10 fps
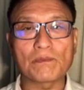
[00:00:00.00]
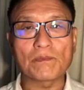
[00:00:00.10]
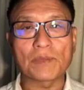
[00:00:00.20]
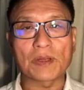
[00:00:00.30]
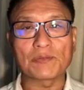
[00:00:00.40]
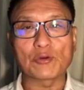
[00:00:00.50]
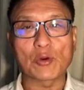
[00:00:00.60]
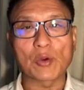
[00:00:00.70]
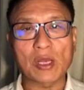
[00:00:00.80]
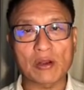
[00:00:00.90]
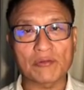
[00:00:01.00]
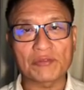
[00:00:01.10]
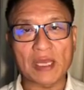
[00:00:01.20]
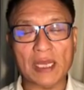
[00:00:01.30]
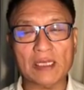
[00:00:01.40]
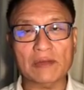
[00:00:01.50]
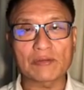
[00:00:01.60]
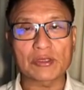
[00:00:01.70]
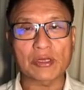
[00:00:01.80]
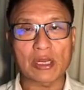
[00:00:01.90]
But if you're aware of that, if
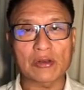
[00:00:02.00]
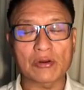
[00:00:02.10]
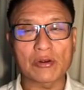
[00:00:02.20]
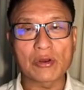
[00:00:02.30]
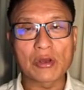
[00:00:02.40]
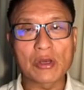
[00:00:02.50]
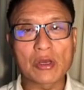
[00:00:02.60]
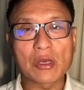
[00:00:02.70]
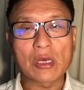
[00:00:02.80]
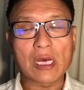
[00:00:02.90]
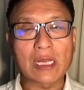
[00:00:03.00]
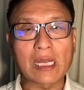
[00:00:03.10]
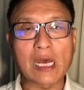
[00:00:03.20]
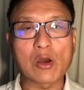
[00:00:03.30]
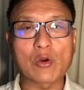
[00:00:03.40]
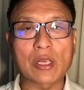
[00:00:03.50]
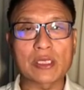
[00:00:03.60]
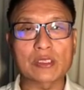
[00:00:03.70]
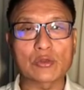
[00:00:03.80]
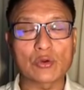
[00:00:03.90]
you're trying to allow
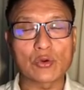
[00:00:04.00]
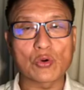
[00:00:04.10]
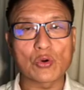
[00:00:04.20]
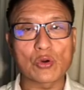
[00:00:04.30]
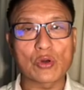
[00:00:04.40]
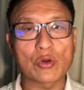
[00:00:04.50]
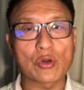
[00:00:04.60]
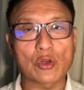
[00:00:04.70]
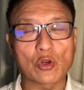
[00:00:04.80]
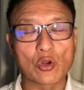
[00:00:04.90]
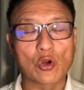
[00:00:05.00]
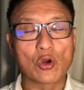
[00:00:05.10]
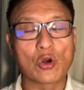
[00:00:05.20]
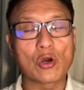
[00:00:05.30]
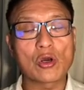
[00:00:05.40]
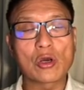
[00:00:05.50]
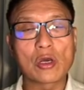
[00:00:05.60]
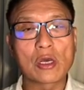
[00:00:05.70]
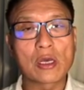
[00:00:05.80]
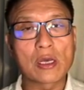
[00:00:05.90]
it to go,
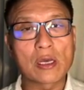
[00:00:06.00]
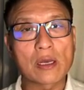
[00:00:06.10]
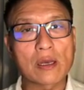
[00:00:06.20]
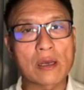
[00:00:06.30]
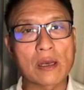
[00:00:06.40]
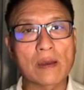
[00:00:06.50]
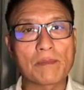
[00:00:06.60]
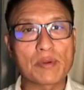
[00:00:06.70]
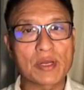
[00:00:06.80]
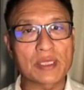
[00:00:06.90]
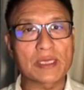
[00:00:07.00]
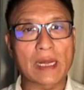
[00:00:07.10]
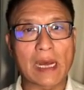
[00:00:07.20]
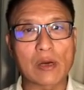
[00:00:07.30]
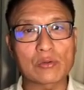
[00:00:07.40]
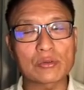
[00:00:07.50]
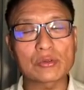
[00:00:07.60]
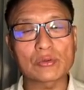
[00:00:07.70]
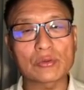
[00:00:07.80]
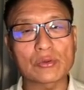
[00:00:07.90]
uh, breathe it out,
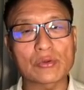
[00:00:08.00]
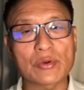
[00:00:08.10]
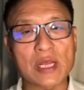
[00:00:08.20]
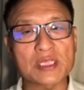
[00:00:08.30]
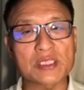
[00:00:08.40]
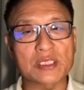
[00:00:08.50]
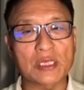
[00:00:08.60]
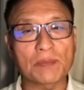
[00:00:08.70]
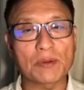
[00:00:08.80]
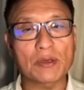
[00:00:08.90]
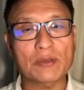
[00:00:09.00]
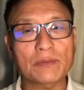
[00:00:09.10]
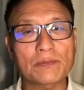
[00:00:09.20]
rest deeper.